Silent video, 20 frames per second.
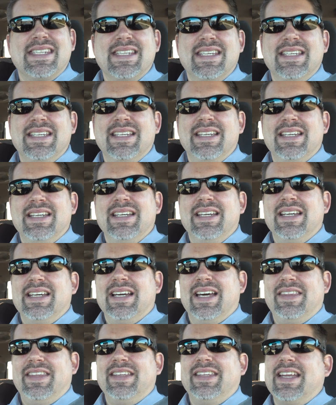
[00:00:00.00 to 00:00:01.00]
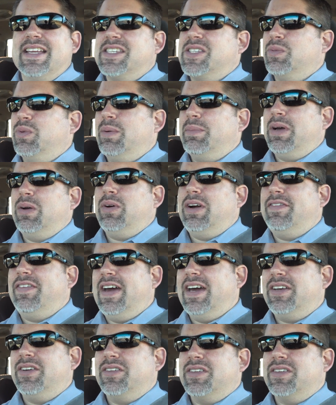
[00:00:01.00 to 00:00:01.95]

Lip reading: I think that's the one my wife had,